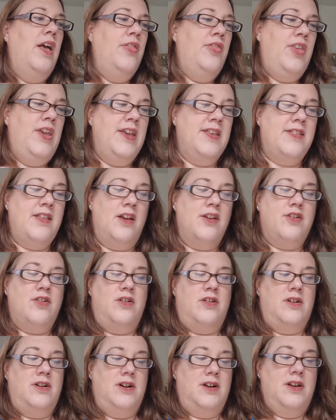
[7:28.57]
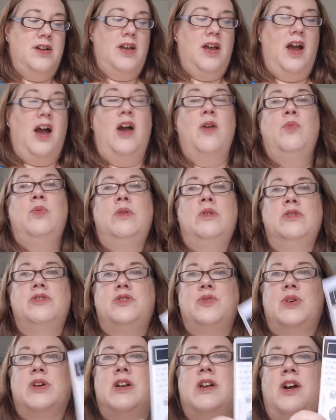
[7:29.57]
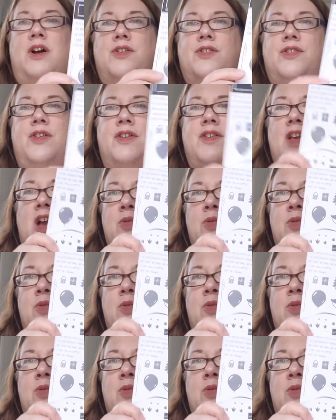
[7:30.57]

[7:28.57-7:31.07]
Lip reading: This I will do a class on this.